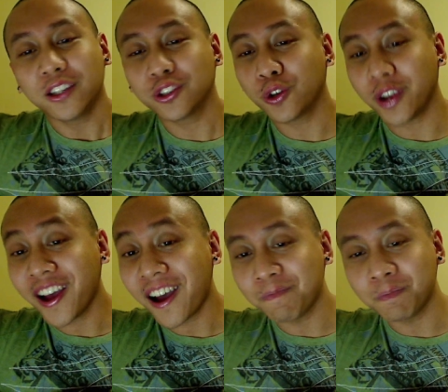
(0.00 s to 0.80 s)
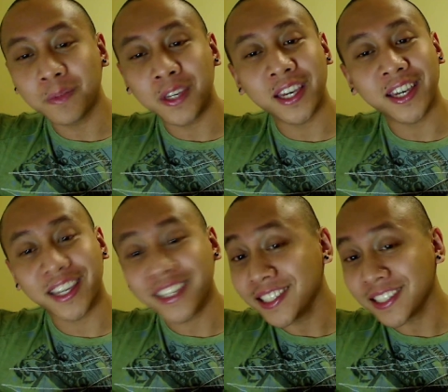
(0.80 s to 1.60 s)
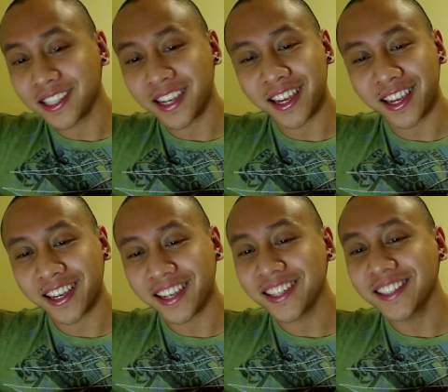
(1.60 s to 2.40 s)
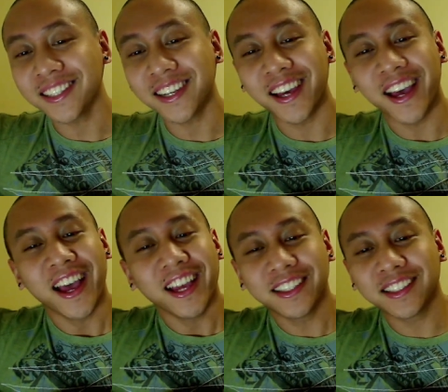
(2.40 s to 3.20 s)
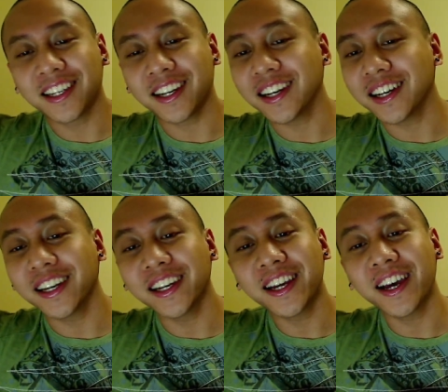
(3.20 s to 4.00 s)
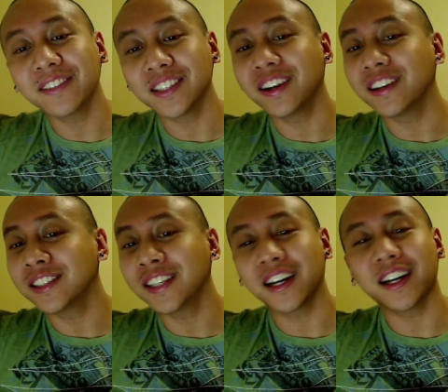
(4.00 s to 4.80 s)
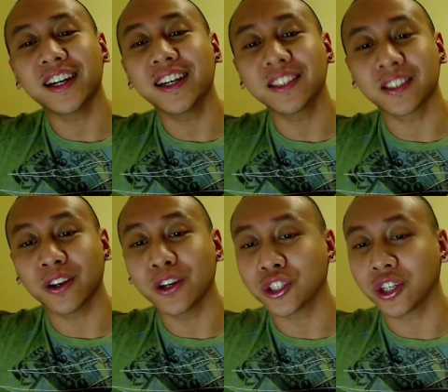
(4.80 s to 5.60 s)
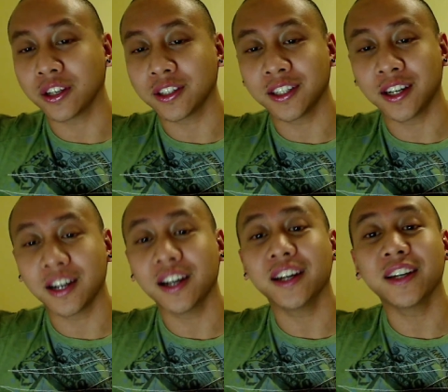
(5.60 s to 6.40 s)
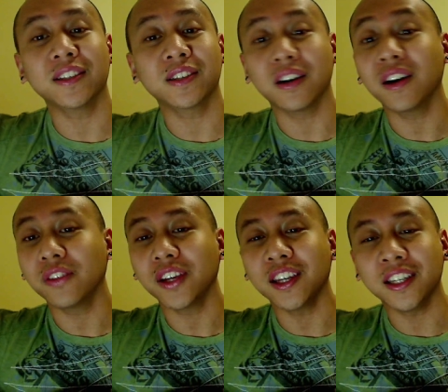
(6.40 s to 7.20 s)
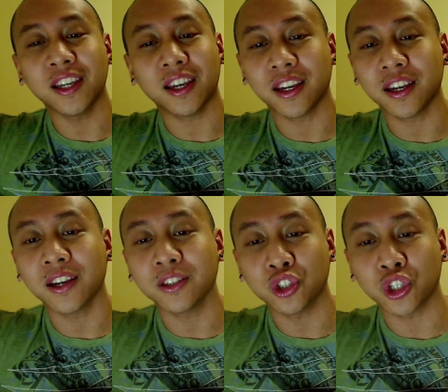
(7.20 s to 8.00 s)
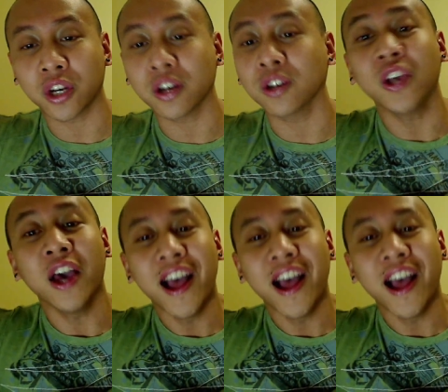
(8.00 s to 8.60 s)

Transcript: drive me insane. Night after night, searching eyes of the angels,